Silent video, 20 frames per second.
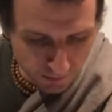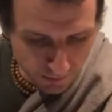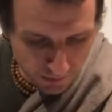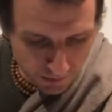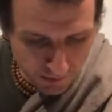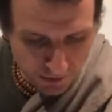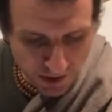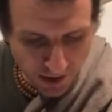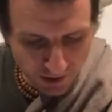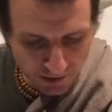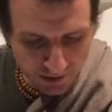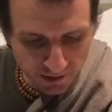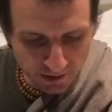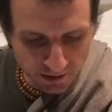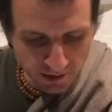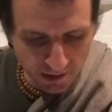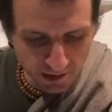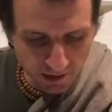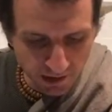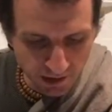to be rejected,
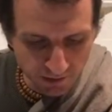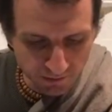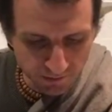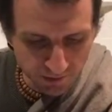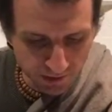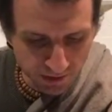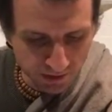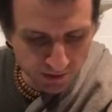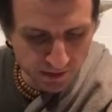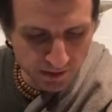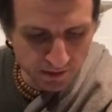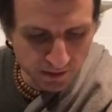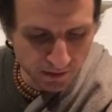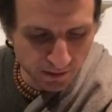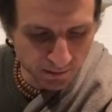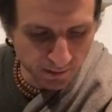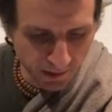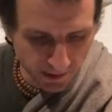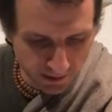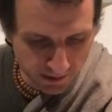and left in a
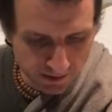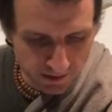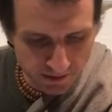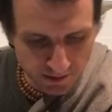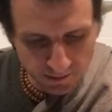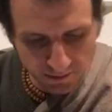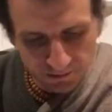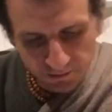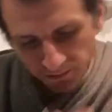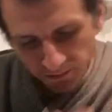distant place."